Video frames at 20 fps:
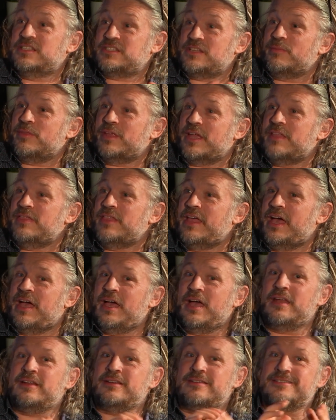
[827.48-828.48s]
something in
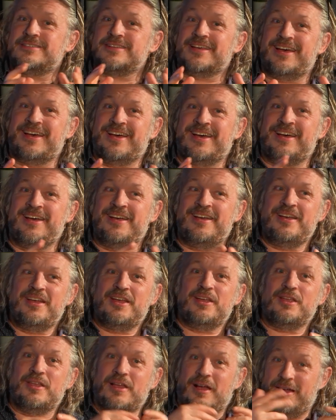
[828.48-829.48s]
there, and...
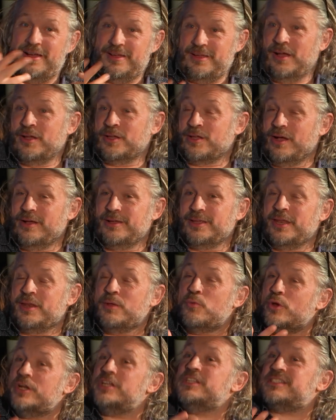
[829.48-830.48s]
I can't, and he
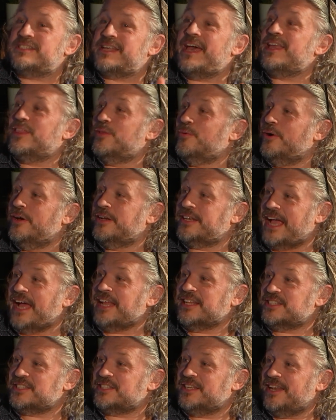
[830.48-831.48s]
wouldn't say the word
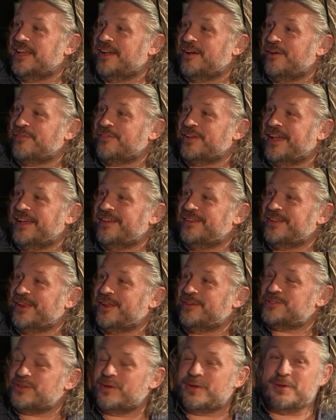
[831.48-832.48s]
cancer now,
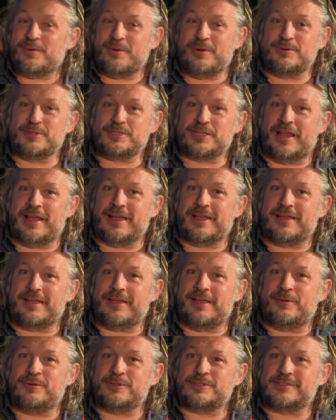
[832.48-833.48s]
so it was
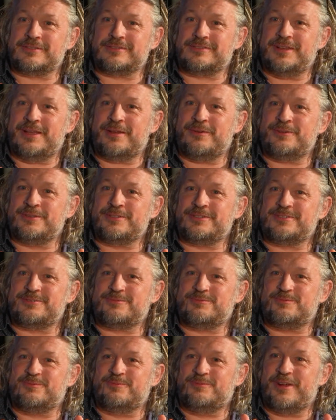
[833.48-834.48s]

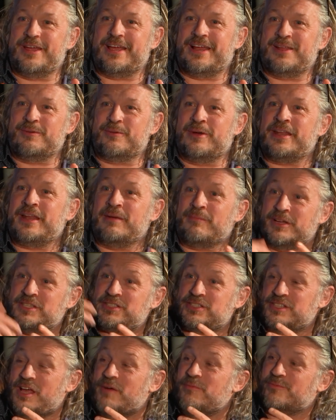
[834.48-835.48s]
really weird. And my
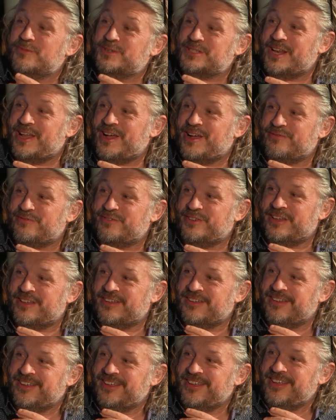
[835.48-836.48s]
son was
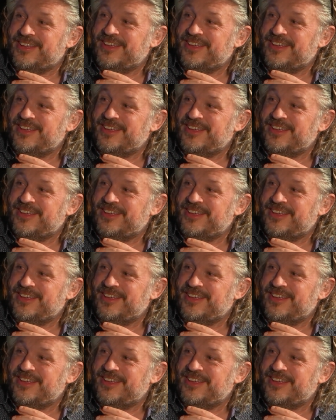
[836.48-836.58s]
laughing